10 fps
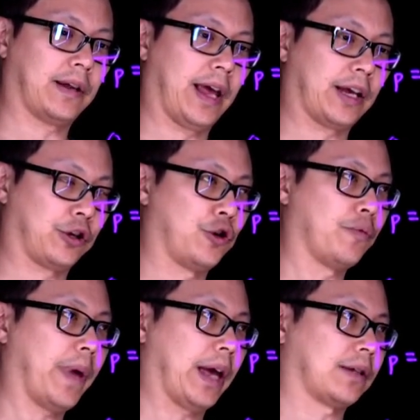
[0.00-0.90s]
at
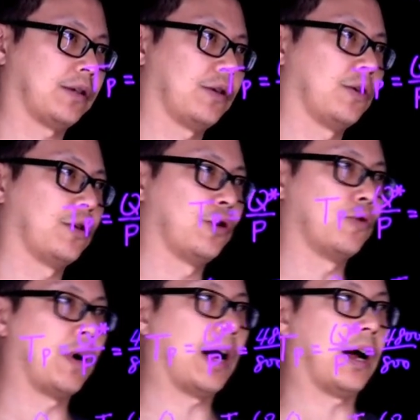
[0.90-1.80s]
Qmax,
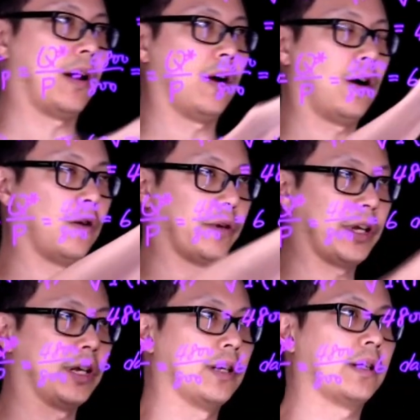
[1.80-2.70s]
you are
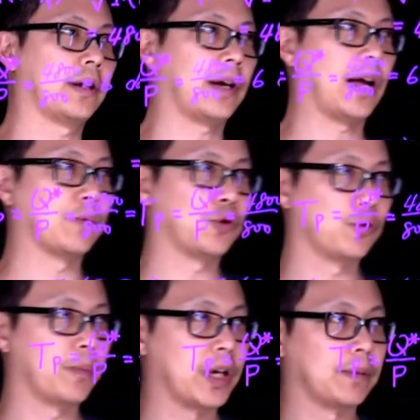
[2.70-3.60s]
only
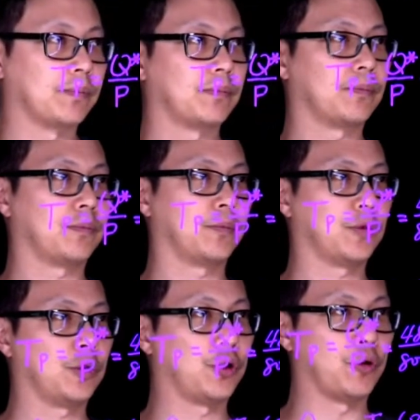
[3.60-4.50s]
consuming
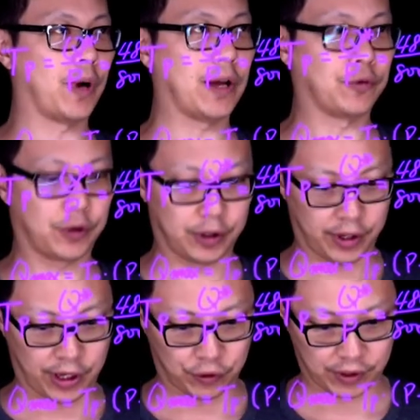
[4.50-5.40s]
200
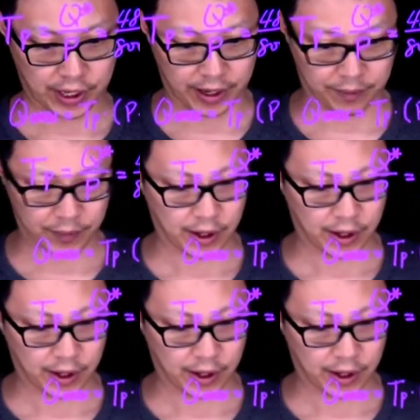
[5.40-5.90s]
each day.